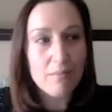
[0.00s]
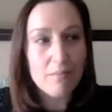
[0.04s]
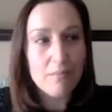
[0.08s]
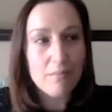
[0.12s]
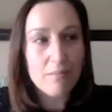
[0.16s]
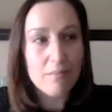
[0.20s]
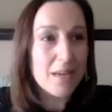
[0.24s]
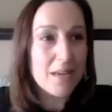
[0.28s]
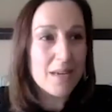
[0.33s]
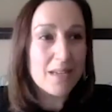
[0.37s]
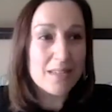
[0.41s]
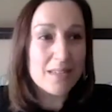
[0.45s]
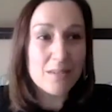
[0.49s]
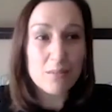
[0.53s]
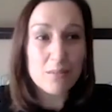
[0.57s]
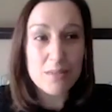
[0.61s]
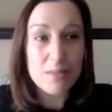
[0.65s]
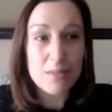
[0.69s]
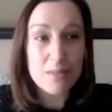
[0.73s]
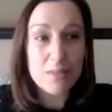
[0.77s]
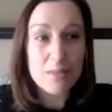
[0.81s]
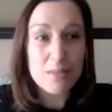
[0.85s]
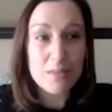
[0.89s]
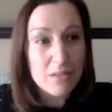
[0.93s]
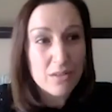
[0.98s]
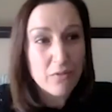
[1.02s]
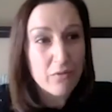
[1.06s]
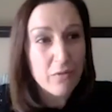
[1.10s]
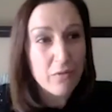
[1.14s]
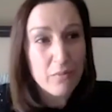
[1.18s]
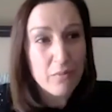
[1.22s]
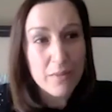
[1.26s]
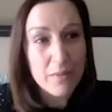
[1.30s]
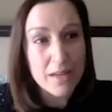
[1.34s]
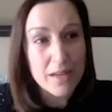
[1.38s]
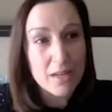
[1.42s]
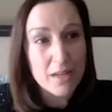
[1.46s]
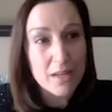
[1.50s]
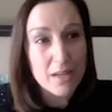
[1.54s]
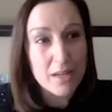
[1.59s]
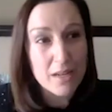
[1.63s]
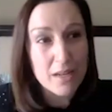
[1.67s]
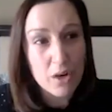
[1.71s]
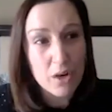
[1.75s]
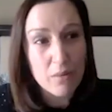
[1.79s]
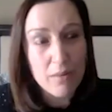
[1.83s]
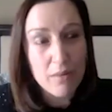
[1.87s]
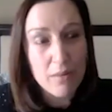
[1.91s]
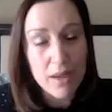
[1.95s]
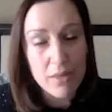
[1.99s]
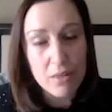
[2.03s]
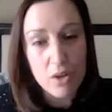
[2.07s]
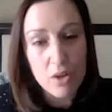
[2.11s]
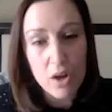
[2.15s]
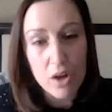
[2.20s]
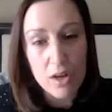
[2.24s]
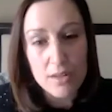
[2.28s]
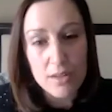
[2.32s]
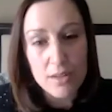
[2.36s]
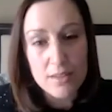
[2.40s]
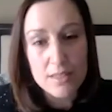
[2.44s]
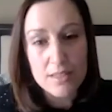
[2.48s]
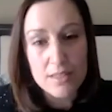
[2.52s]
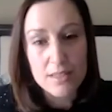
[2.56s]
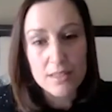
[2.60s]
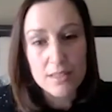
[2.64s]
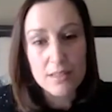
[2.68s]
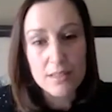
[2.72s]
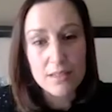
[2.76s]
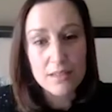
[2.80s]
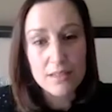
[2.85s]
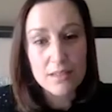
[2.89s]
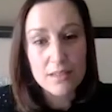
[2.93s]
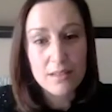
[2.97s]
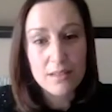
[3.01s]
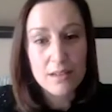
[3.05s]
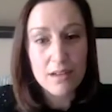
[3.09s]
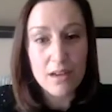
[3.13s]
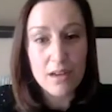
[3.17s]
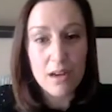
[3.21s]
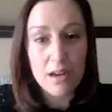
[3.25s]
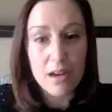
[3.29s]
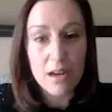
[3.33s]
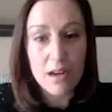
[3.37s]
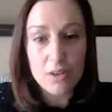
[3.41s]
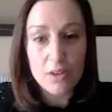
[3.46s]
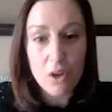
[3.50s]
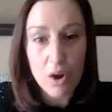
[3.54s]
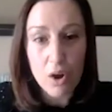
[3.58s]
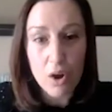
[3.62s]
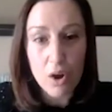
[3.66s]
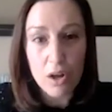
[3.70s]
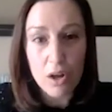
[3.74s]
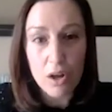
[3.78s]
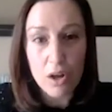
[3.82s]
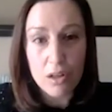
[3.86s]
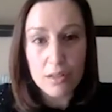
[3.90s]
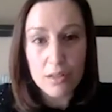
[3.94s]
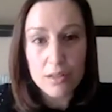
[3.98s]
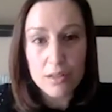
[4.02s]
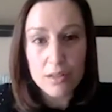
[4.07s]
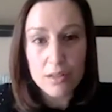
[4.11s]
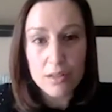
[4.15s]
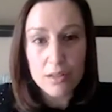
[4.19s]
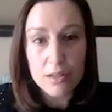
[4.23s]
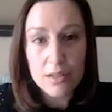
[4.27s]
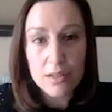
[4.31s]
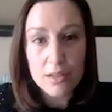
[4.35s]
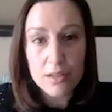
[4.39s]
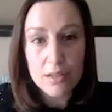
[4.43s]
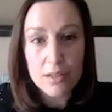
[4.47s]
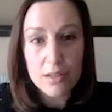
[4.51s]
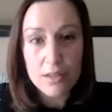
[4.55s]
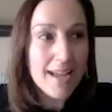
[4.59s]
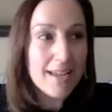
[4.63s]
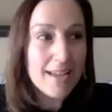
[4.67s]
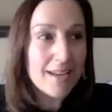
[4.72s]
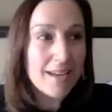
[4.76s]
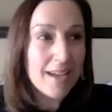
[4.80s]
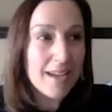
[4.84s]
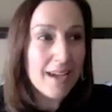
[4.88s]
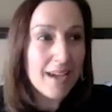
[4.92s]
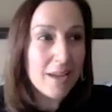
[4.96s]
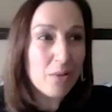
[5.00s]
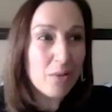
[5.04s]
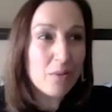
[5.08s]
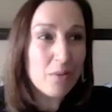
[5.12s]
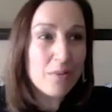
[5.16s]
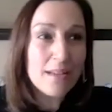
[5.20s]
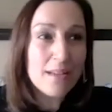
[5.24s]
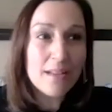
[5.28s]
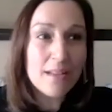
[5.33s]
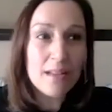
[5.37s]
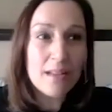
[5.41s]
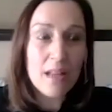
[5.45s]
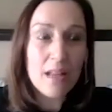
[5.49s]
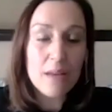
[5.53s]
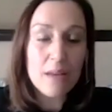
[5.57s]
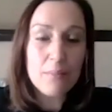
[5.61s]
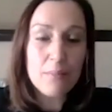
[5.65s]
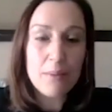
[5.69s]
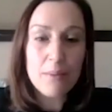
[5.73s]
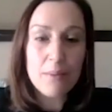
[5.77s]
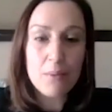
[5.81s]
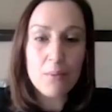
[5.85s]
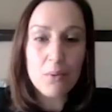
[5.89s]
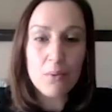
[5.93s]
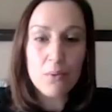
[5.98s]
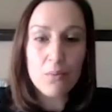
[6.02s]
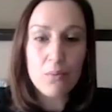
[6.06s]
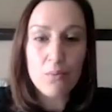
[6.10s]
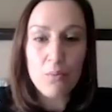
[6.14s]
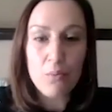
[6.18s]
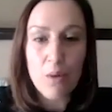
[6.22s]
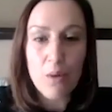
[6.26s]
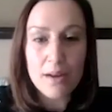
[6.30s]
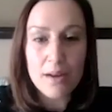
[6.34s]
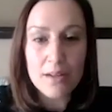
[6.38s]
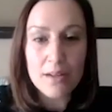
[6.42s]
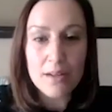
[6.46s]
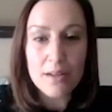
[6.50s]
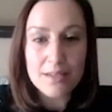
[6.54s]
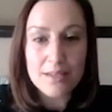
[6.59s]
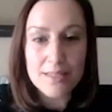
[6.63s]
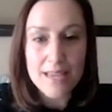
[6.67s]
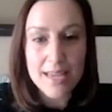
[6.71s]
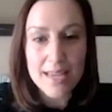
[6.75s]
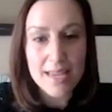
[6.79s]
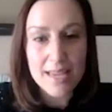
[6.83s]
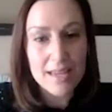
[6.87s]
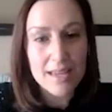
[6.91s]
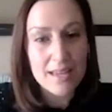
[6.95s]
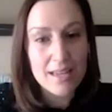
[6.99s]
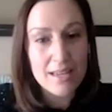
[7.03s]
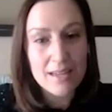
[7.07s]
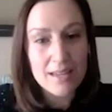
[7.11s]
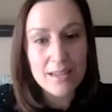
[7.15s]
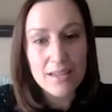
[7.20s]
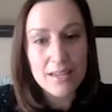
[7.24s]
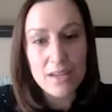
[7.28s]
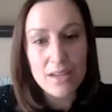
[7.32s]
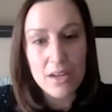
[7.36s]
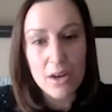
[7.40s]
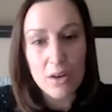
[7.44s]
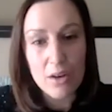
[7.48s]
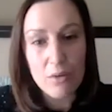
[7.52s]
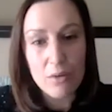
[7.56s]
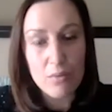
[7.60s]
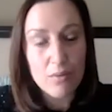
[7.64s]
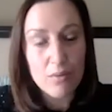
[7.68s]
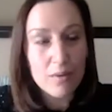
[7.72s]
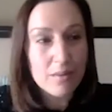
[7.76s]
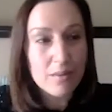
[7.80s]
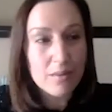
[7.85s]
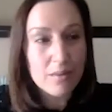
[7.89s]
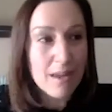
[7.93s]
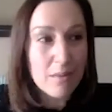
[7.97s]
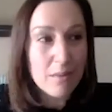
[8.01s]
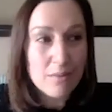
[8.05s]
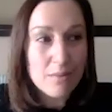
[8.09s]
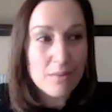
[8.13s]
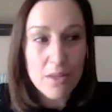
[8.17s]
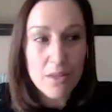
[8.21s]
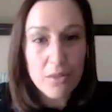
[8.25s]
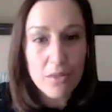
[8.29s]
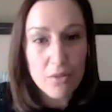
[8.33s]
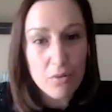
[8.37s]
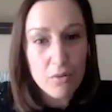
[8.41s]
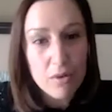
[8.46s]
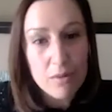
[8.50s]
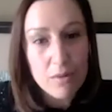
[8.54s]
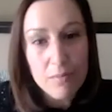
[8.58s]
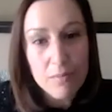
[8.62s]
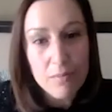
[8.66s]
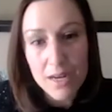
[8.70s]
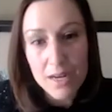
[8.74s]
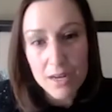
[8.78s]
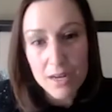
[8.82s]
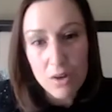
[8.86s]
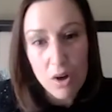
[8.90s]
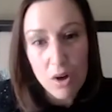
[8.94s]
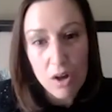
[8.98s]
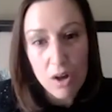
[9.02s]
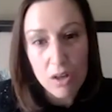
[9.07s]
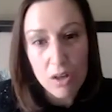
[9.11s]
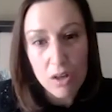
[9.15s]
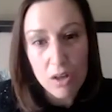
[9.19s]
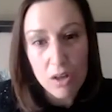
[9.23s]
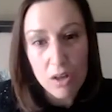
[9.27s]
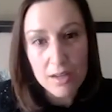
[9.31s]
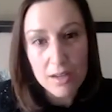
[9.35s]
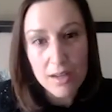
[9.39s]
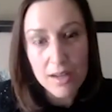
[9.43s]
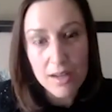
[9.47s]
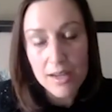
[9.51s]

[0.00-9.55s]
Because it was easier for me to share my thoughts on call. And I don't think a lot of people want to take, that was a 30-minute call.